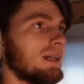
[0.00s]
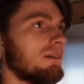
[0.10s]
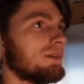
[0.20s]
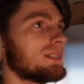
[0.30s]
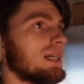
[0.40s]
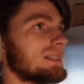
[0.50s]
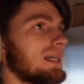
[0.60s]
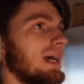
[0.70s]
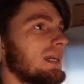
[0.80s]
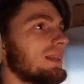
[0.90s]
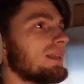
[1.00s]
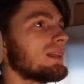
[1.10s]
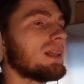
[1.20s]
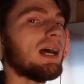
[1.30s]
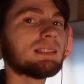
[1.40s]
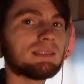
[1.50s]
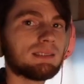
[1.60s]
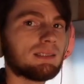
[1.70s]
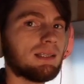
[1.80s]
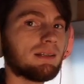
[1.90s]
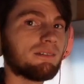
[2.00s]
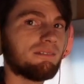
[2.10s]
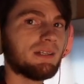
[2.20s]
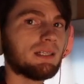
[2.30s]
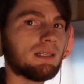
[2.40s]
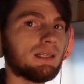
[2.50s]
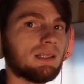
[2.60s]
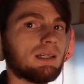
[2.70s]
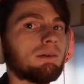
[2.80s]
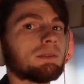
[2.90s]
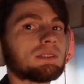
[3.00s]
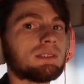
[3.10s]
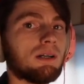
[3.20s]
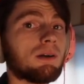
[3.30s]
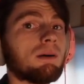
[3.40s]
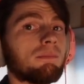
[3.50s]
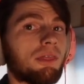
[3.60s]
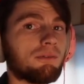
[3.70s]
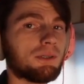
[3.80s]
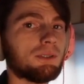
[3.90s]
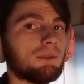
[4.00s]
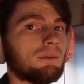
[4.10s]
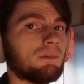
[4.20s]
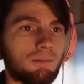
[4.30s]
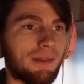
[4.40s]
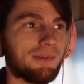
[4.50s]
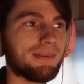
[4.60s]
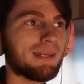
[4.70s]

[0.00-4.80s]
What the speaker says: If we set it to anything less than infinity, it will still come through whether the